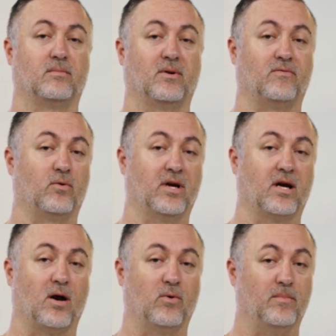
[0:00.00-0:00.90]
before he
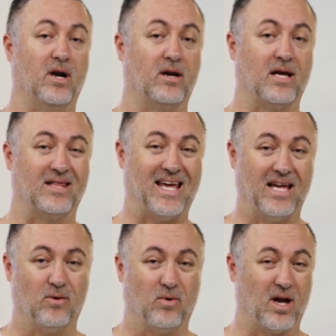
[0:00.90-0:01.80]
got remarried at
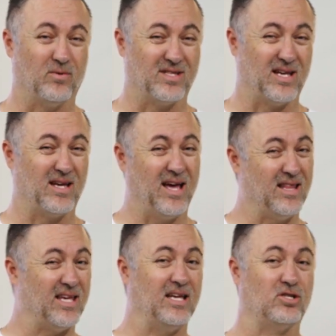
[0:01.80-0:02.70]
the when I was
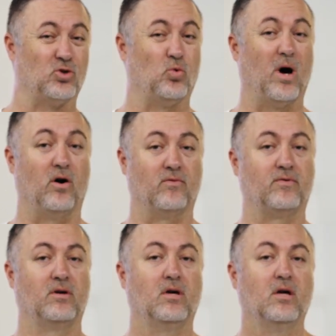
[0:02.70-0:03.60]
at the age of
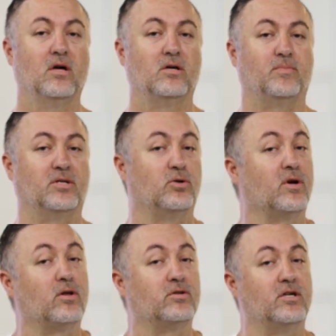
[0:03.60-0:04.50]
12. But
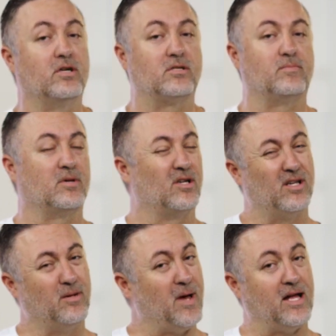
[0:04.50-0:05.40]
during those years, you
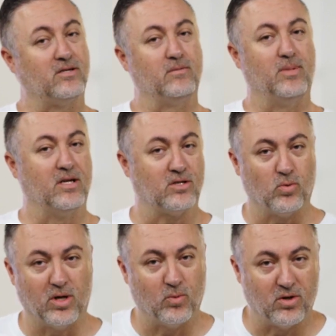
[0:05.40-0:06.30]
can imagine being a
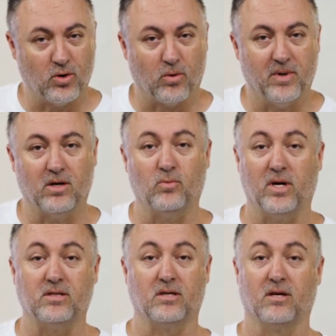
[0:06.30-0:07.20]
21-year-old male
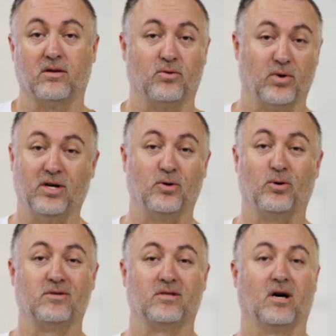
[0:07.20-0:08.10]
raising a
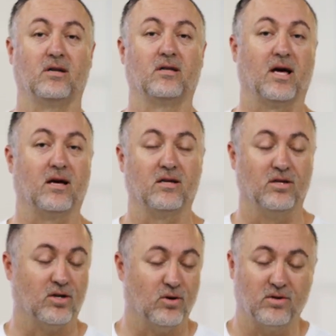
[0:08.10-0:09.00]
three-year-old son. That
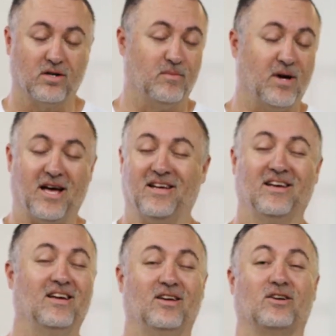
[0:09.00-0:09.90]
you know, you can,
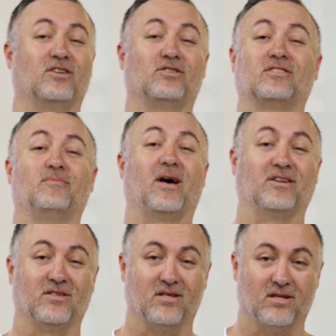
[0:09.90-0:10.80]
you can just
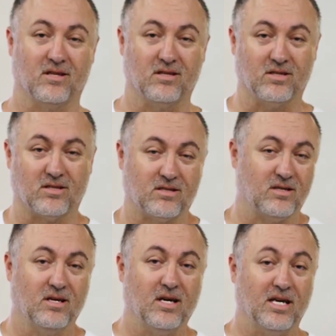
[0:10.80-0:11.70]
imagine That
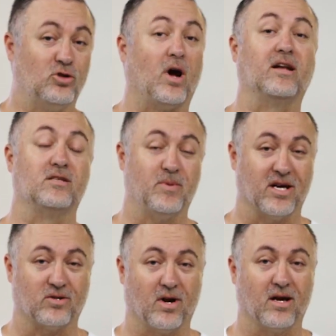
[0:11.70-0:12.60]
just he tried his
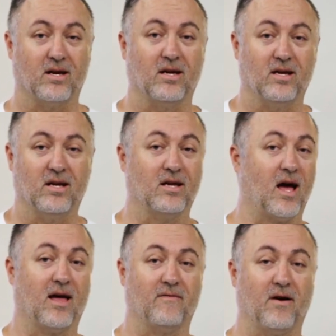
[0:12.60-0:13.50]
best, right? He,
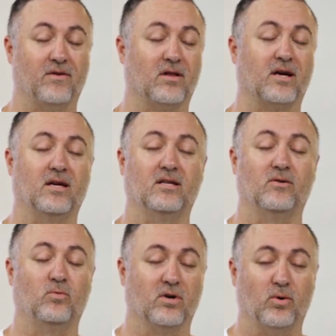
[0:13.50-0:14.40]
I, I feel like he
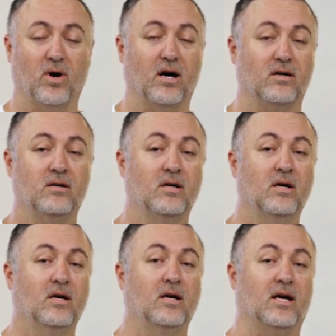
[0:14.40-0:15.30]
did really well
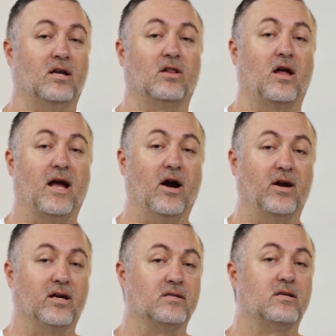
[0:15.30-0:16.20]
in a lot of
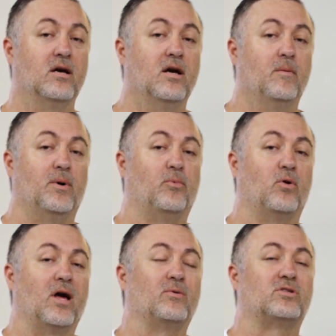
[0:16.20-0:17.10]
areas. But
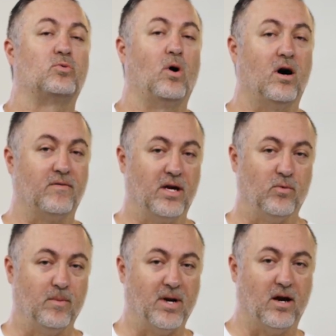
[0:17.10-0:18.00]
when I was 12, he
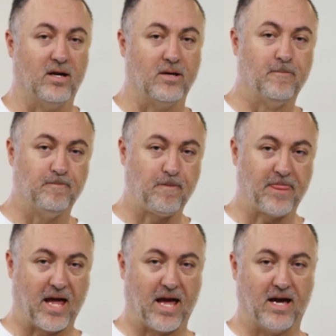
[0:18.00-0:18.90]
remarried,
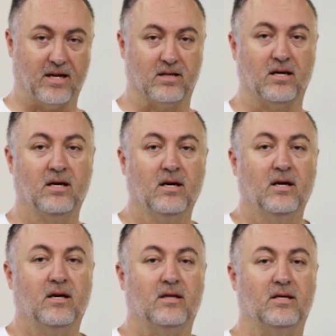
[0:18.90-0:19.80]
and
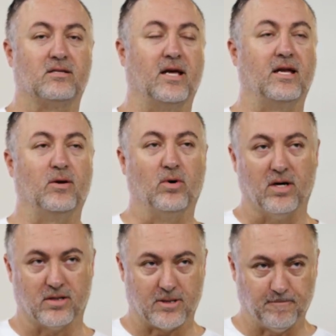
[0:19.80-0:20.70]
this lady
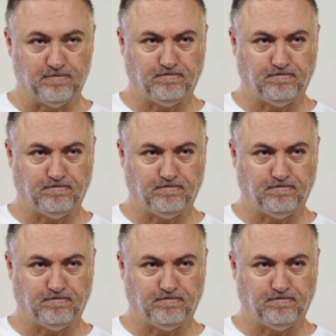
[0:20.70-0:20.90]
was,